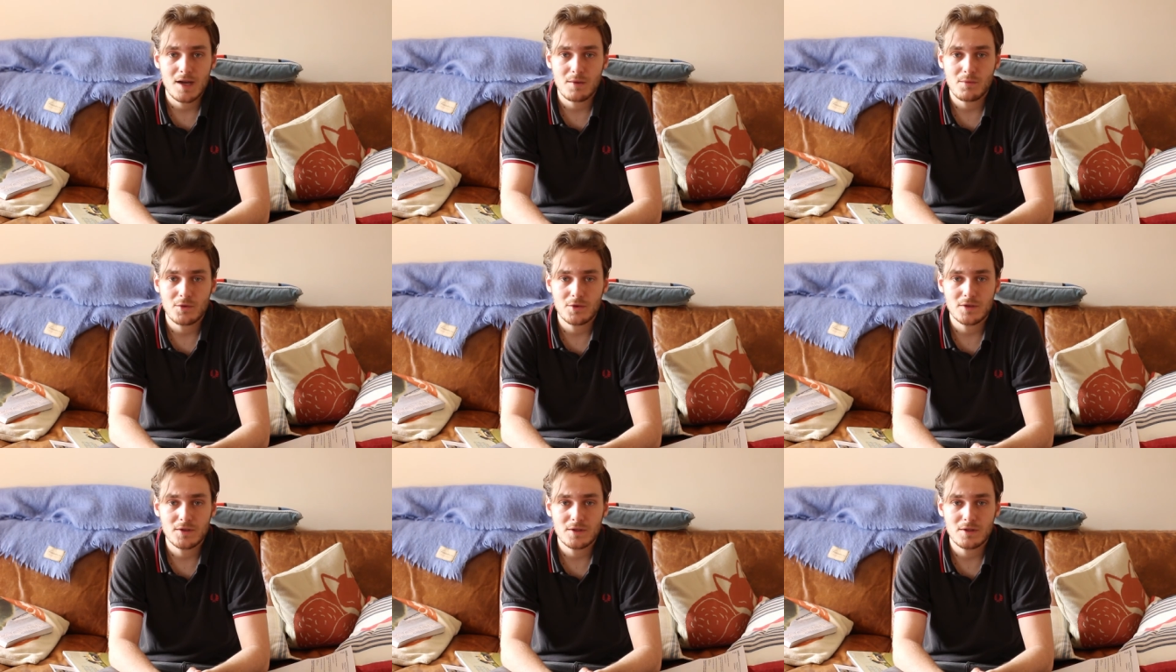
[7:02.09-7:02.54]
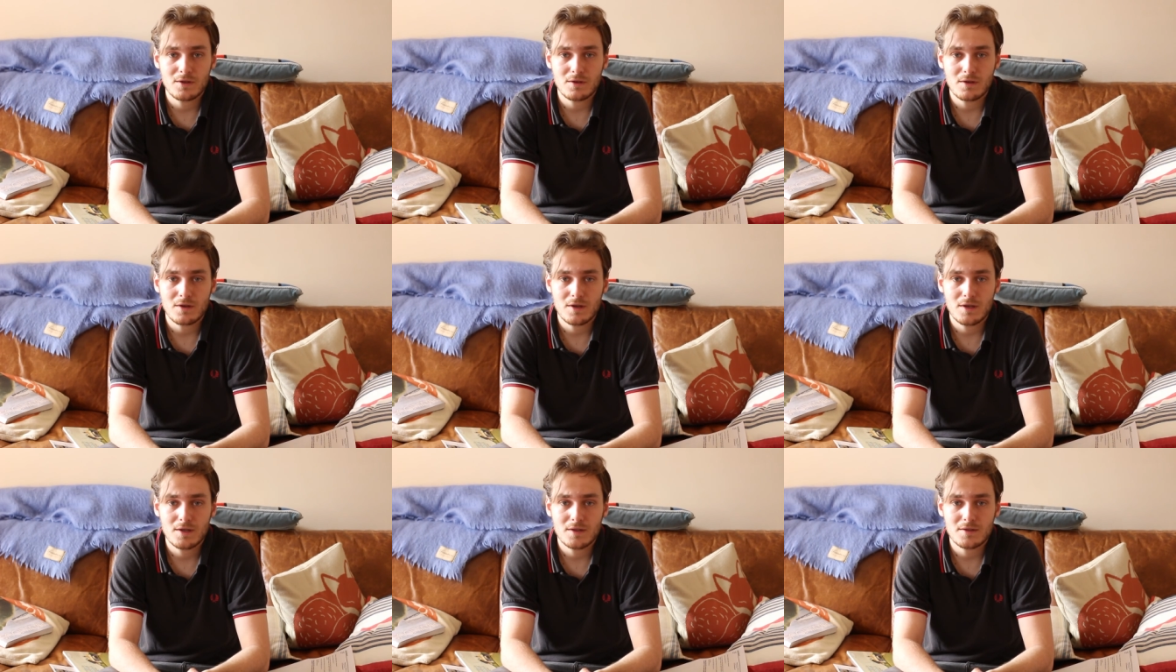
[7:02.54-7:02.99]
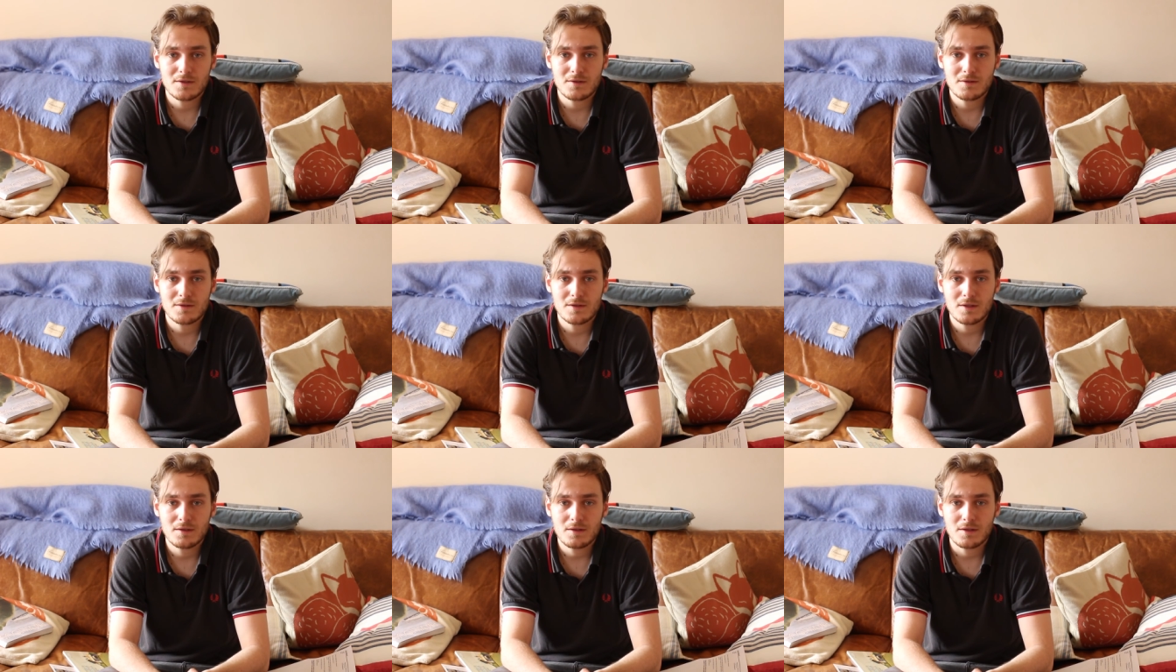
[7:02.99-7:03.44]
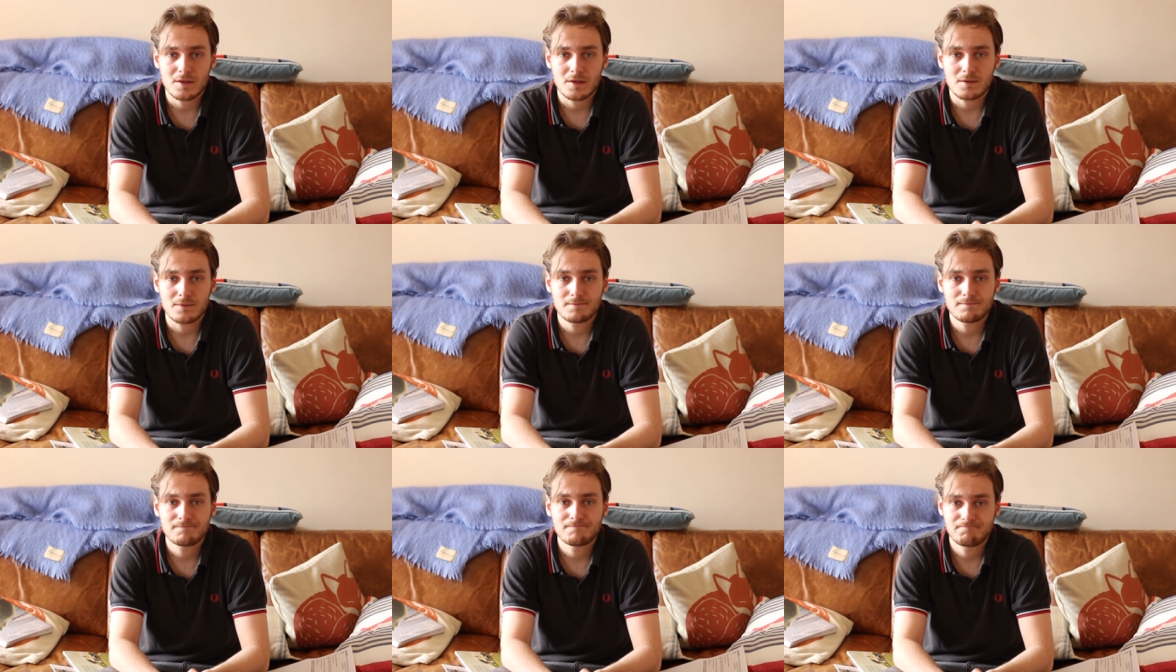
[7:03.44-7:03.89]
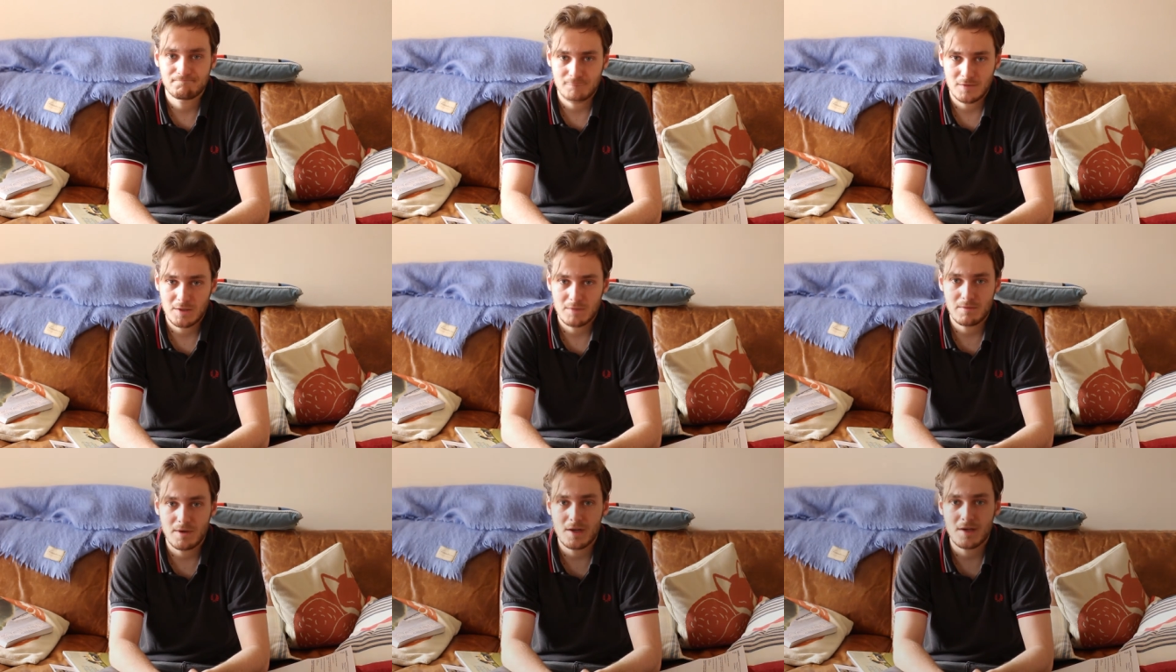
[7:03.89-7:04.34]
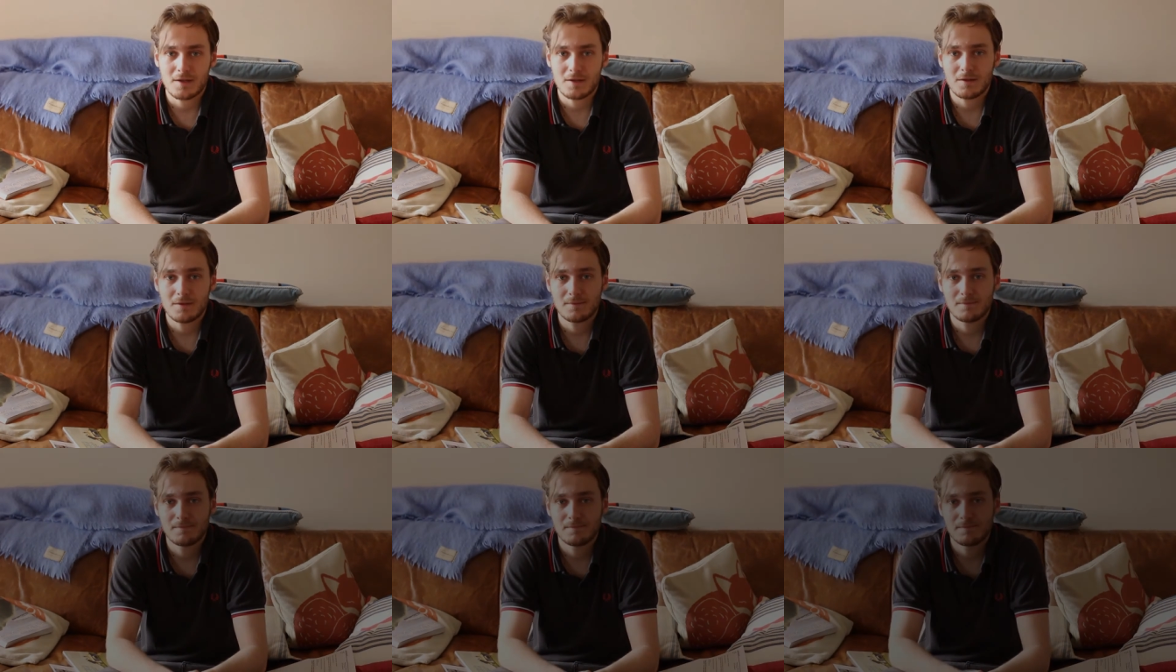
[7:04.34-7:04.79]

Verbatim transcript: and we'll see you guys on Sunday. Bye.